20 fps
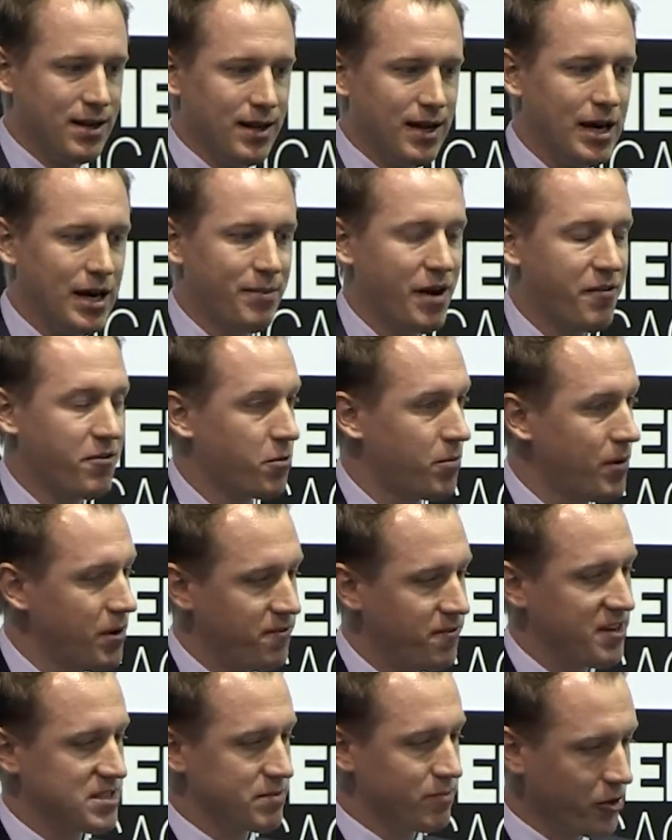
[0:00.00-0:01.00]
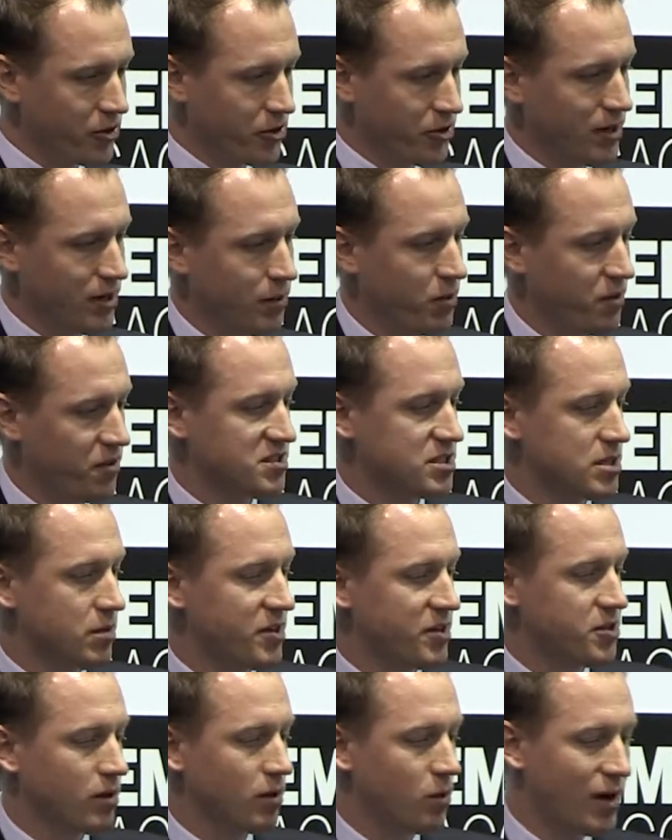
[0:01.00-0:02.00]
I have a 3-phase motor with a
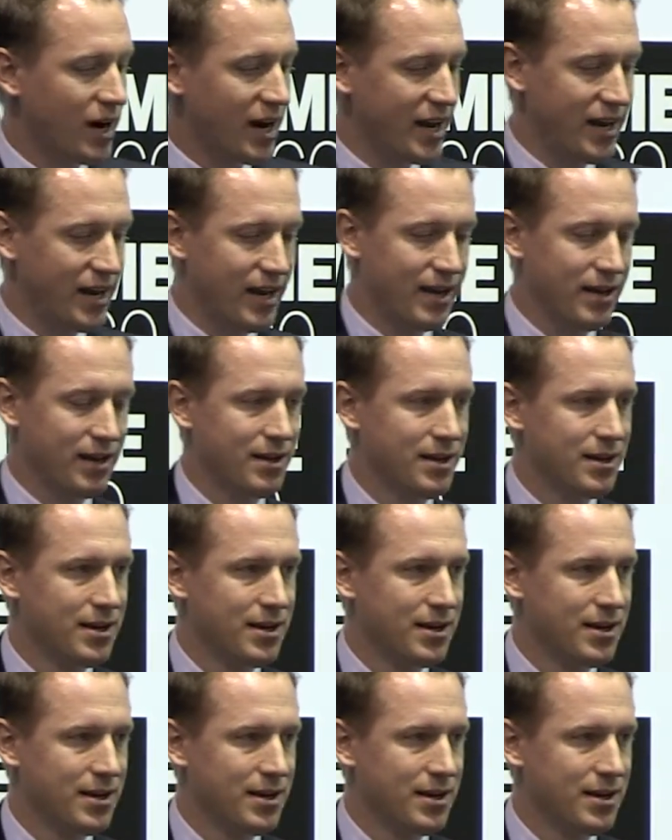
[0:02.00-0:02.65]
symmetrical winding.